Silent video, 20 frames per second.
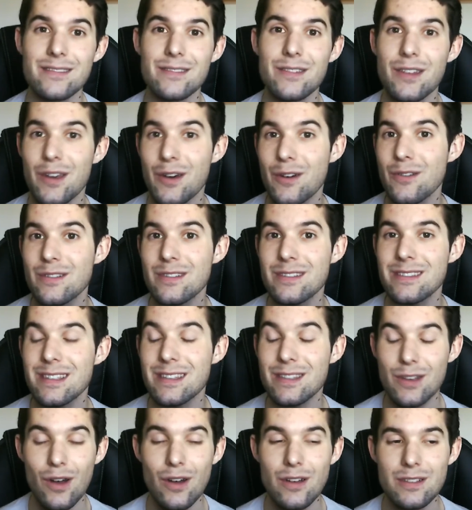You know, it's
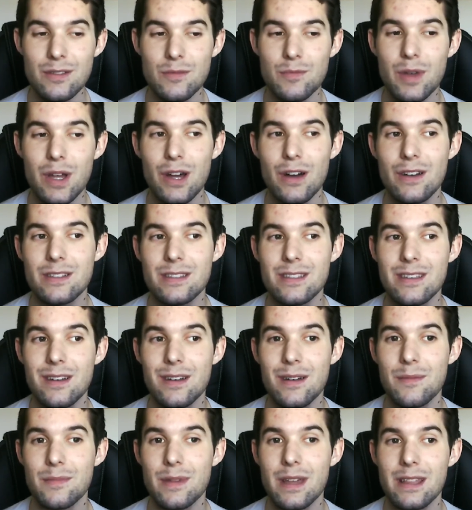it's awesome because
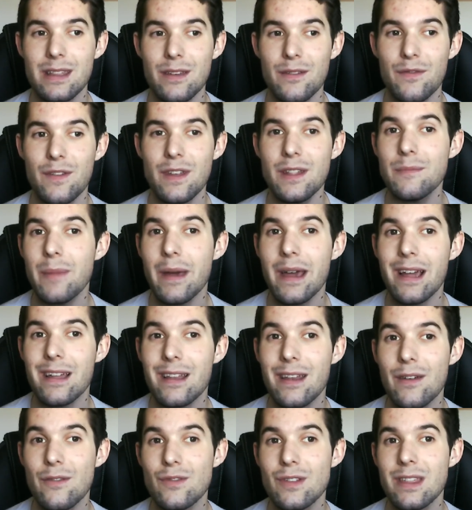um, getting feedback and
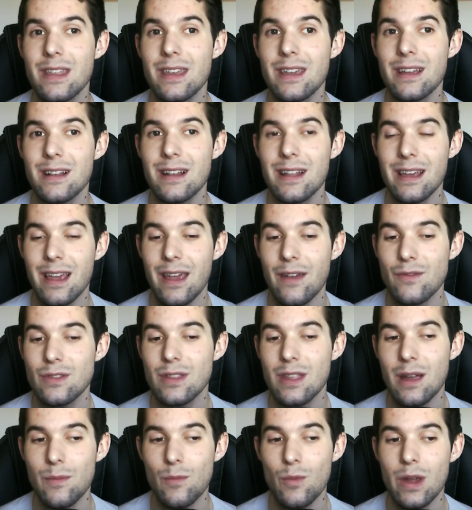everything. Like every
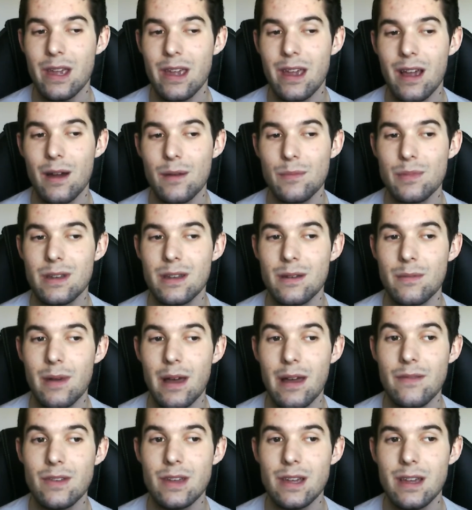time waking up and I'm
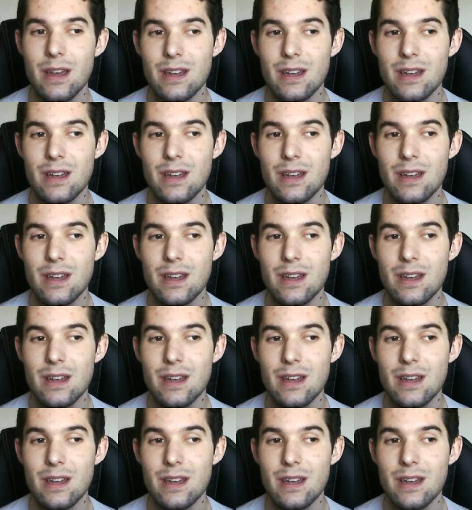having